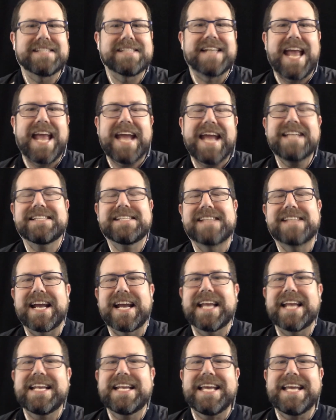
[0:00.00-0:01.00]
an
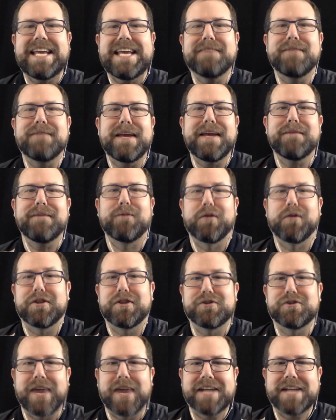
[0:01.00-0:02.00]
8-second EV for the
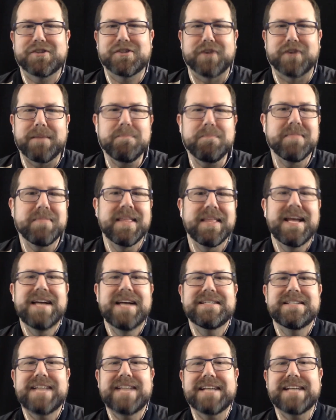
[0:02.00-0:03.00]
drag strip,
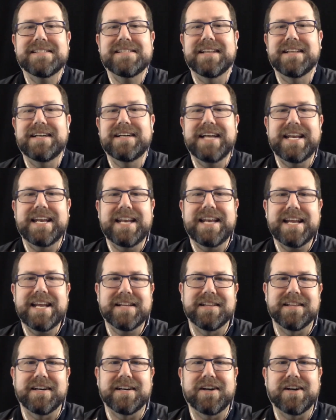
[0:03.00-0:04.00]
Tesla and
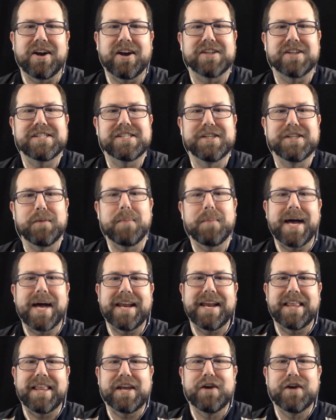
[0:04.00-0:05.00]
Nikola are still
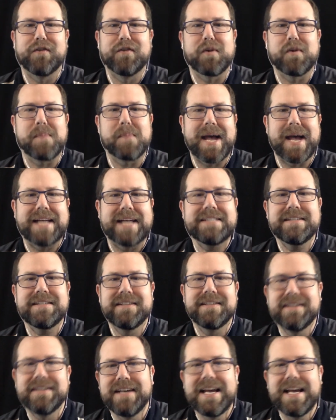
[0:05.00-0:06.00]
battling over a patent,
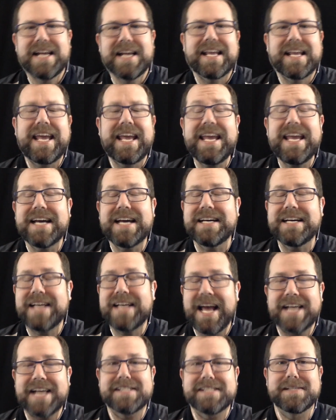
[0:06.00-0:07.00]
Kia
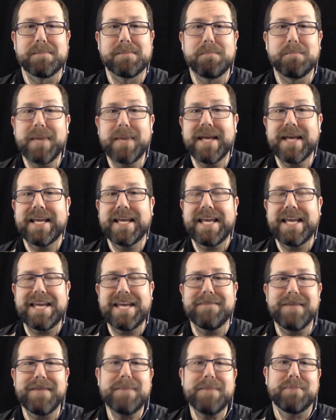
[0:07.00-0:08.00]
has some big
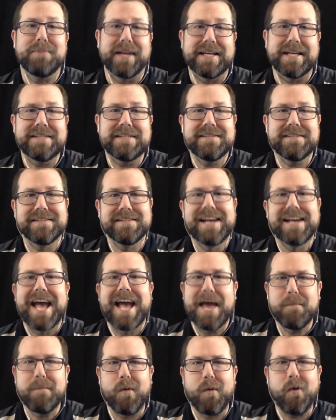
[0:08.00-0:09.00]
EV plans,
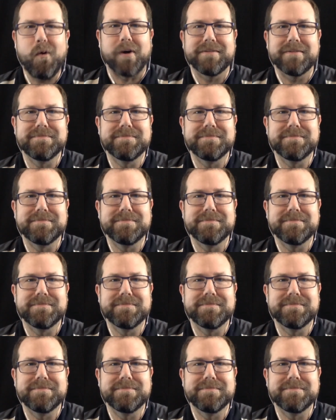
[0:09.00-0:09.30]
and more.